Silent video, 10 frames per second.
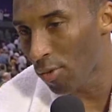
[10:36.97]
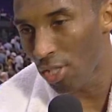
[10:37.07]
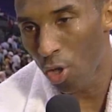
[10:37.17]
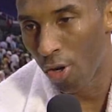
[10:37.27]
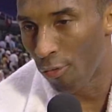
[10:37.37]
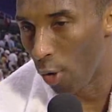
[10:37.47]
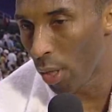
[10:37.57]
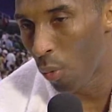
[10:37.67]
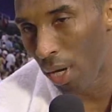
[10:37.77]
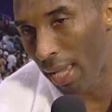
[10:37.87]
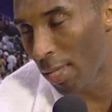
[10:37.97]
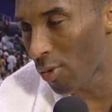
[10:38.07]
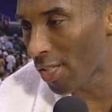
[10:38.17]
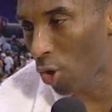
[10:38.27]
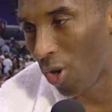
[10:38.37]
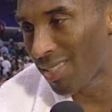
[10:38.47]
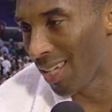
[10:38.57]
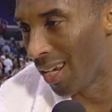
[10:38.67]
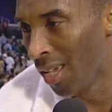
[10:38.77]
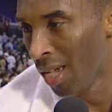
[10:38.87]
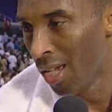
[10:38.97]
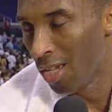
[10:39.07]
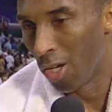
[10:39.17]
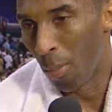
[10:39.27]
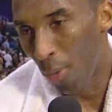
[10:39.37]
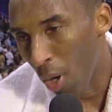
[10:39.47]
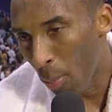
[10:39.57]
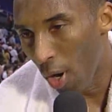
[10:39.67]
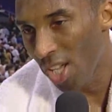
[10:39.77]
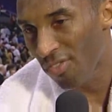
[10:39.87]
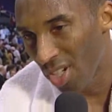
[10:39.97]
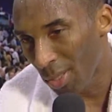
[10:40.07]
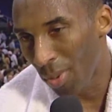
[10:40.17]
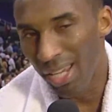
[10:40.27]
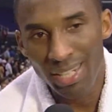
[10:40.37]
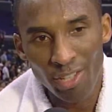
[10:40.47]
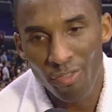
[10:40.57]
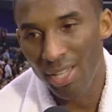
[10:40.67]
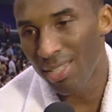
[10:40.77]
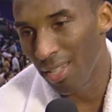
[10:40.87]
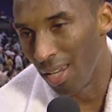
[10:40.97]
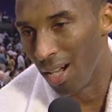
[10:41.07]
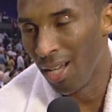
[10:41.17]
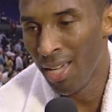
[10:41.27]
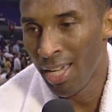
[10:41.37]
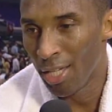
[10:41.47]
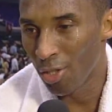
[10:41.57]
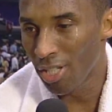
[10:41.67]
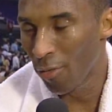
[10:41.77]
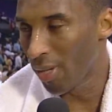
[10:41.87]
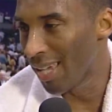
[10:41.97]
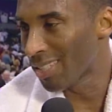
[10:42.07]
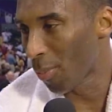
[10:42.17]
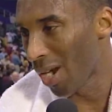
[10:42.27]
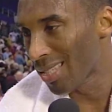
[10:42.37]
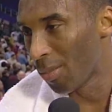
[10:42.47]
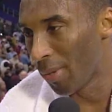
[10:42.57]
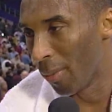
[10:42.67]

I scored 41 games when I scored 10. You know, the important part is for us to play defense and, uh, you know, see if we can surprise some people.